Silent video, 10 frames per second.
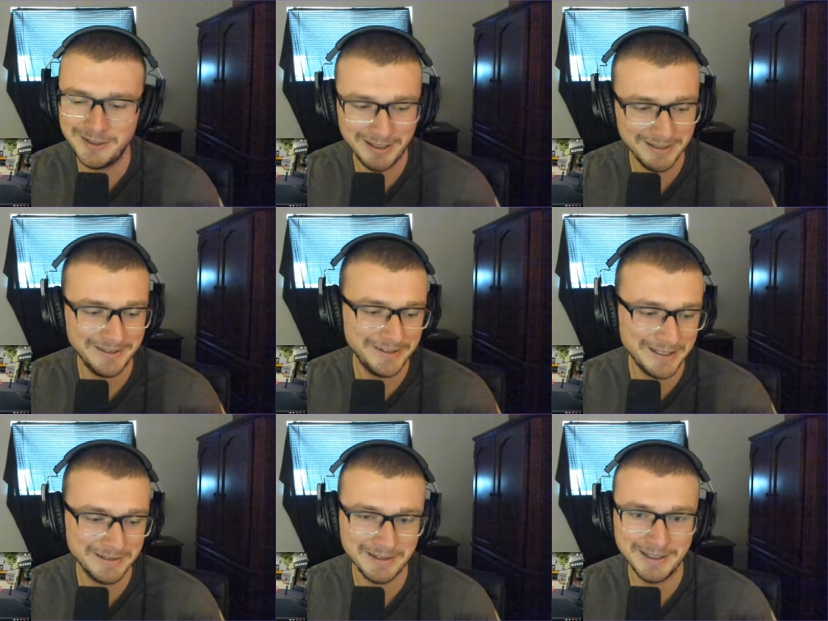I like
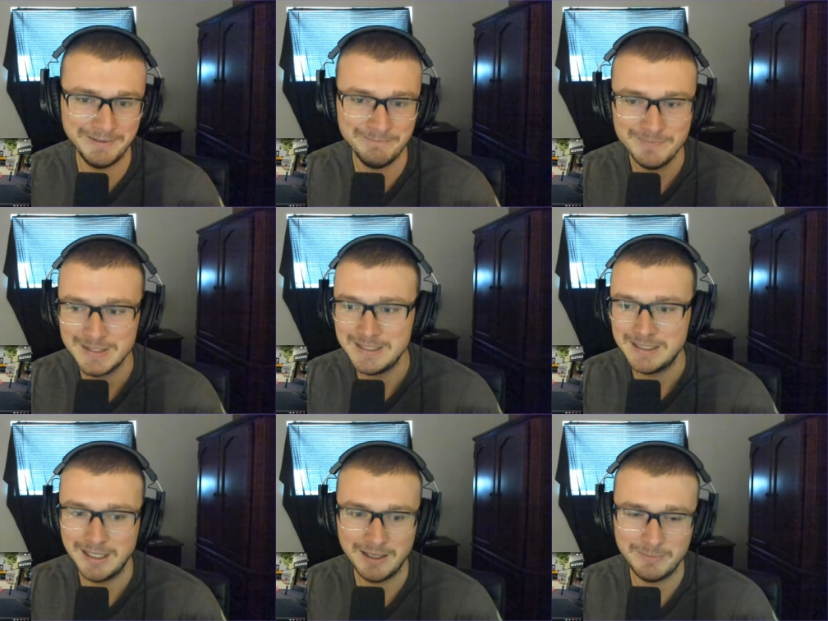that line.
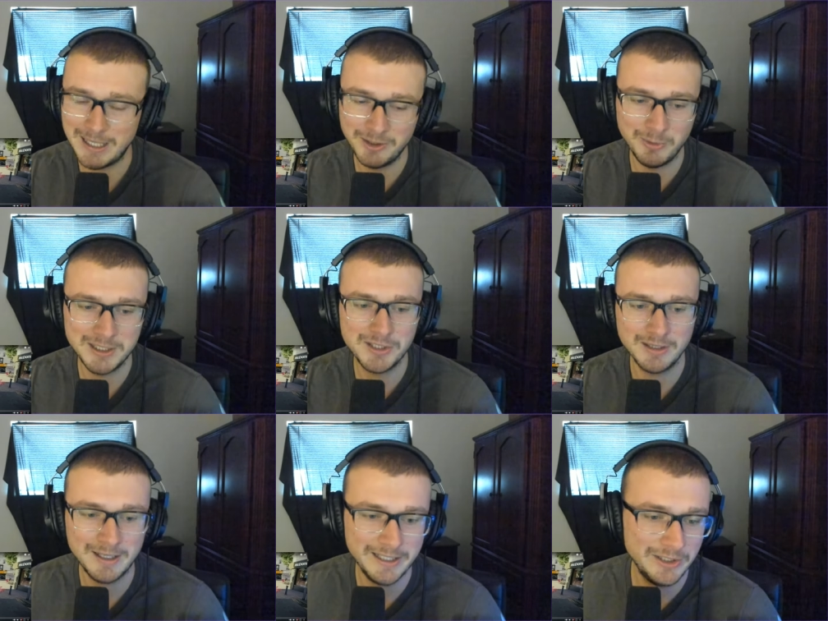Um, I don't watch a
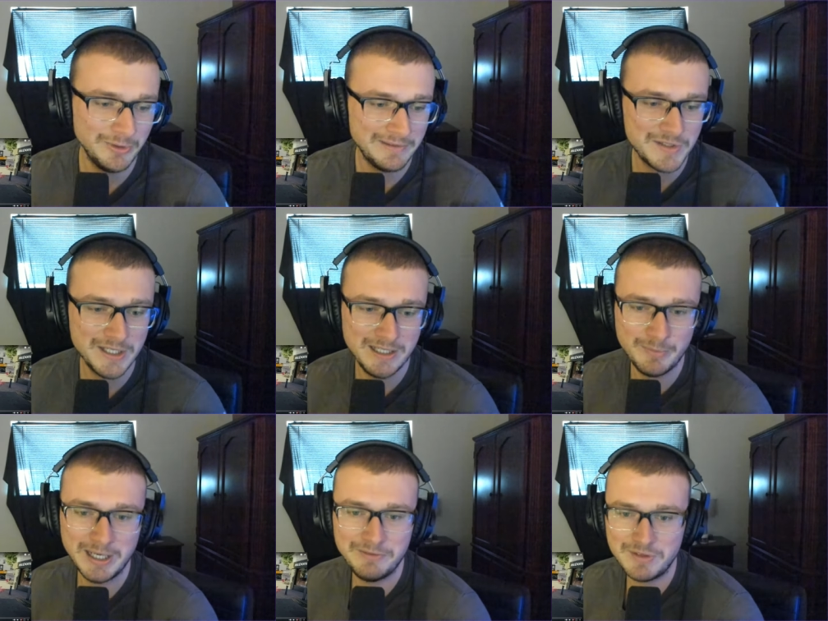lot of UFC,
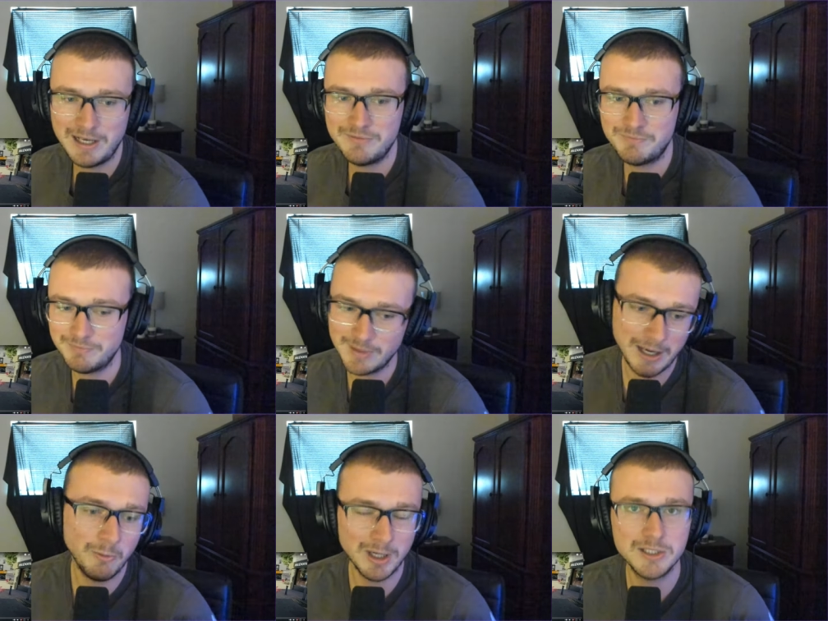but I've I've I
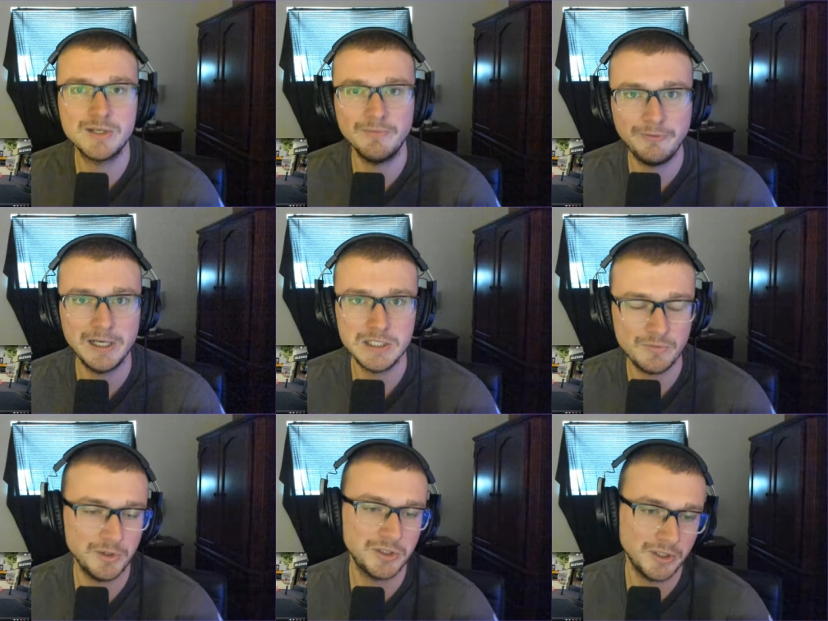watched some fights
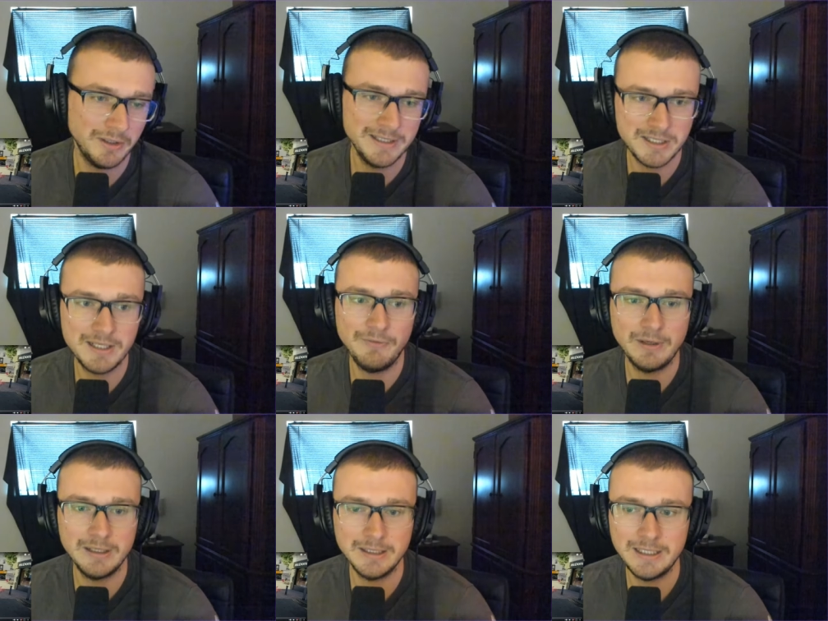for sure. It's
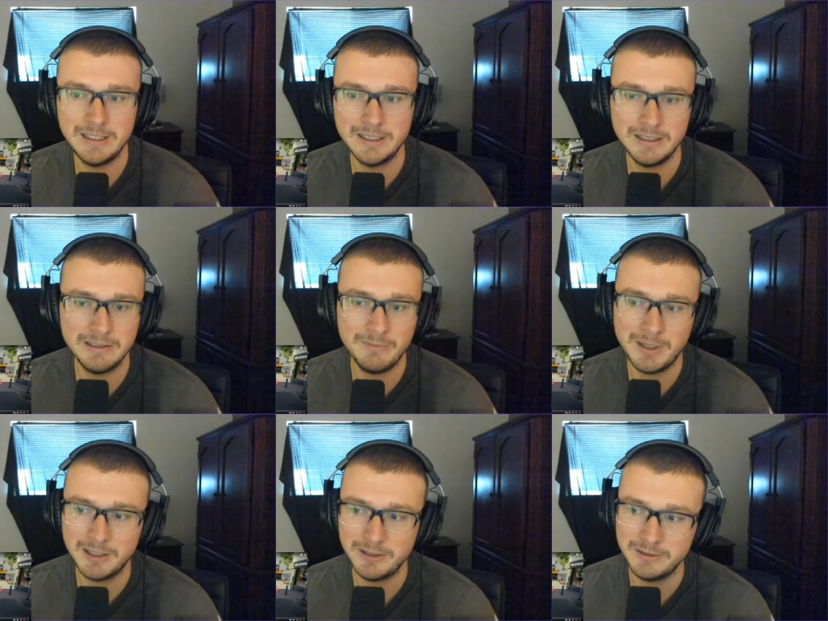definitely uh, the
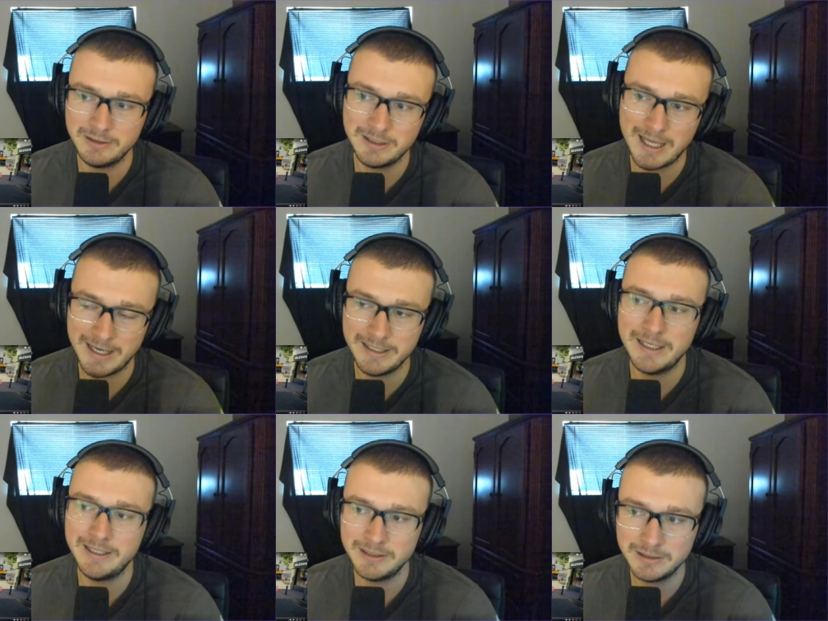modern
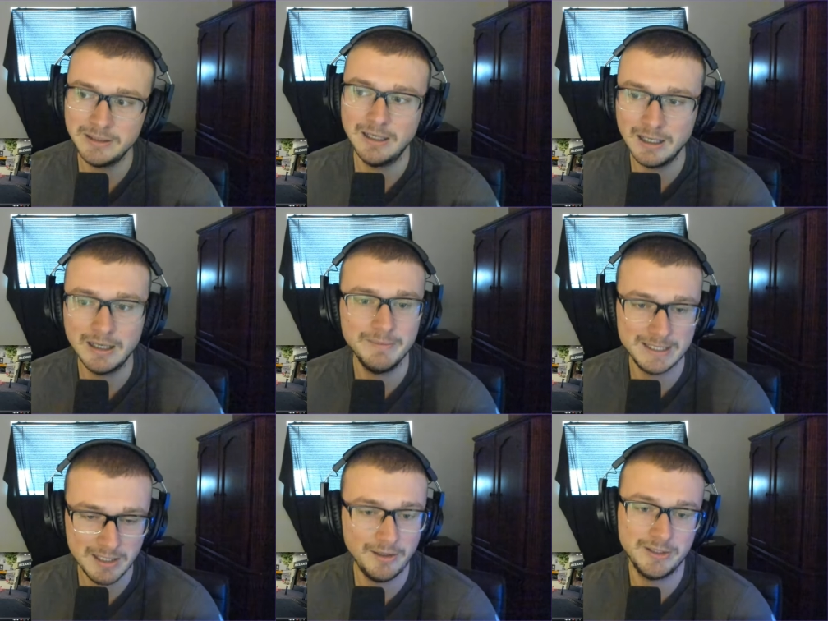gladiator. Um,
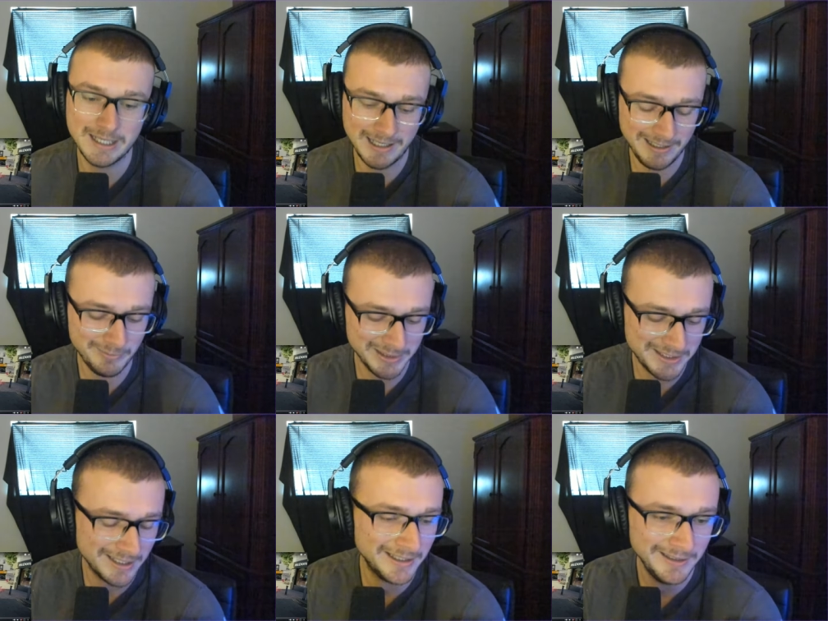it's entertaining, but
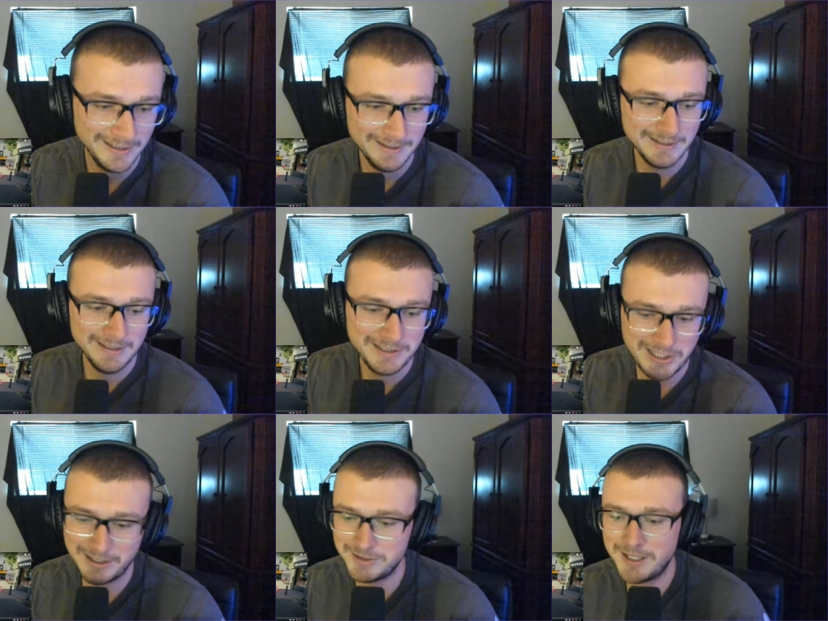uh,
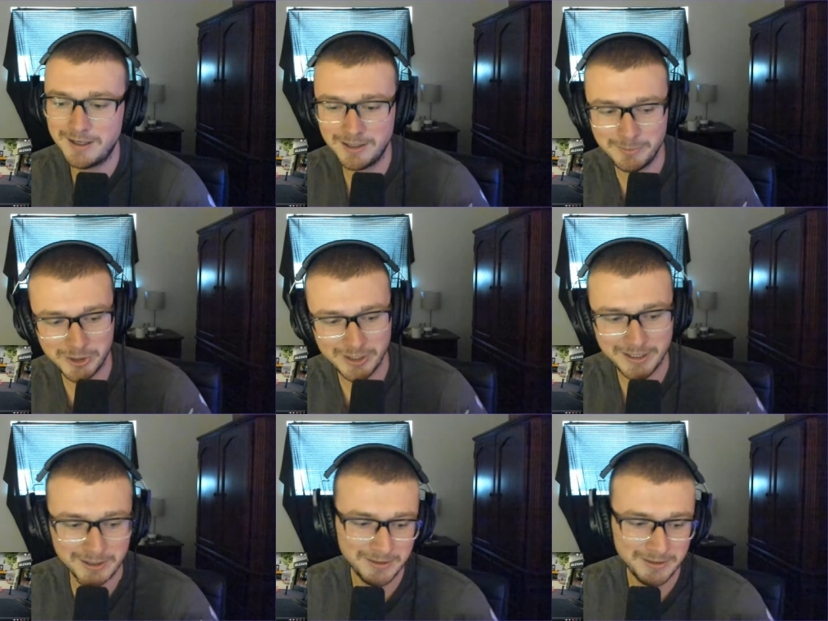shout out to Conor McGregor